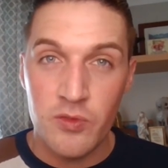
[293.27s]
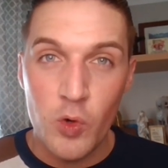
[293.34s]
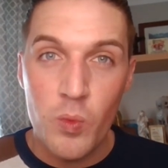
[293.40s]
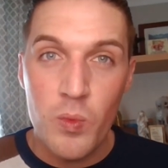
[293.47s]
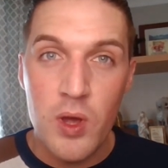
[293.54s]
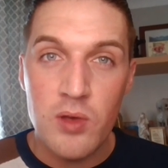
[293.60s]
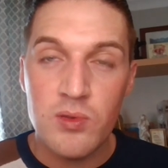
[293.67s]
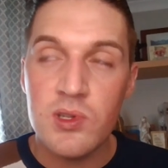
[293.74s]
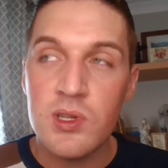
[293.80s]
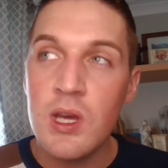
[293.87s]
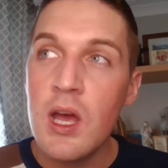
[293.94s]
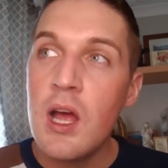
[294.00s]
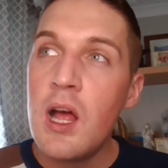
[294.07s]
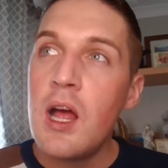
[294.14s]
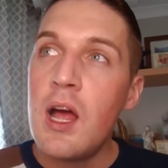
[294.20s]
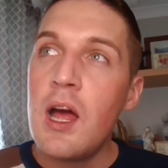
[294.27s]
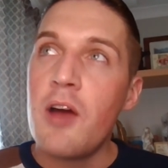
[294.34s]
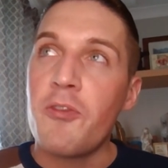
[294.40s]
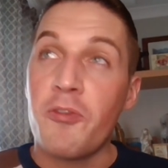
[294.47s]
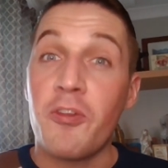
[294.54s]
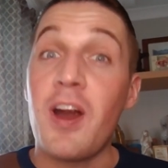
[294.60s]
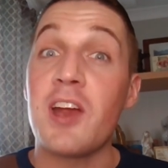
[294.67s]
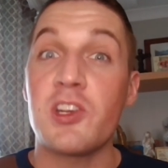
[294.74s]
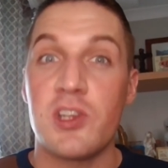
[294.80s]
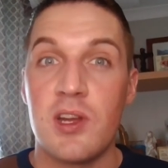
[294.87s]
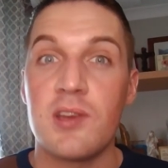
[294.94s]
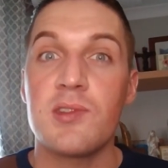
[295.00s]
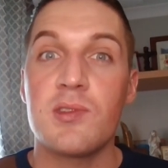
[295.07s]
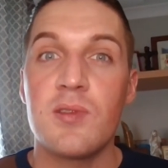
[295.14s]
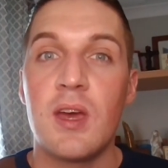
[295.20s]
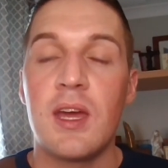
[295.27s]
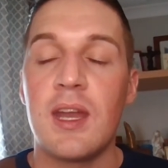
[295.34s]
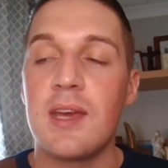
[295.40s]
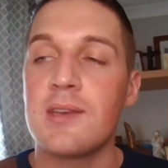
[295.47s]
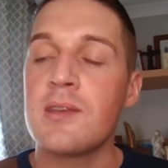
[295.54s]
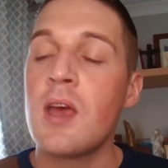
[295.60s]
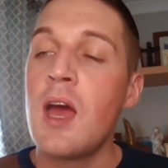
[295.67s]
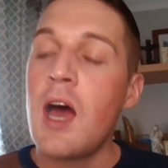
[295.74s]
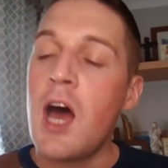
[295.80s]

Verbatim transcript: of almost freshness it is.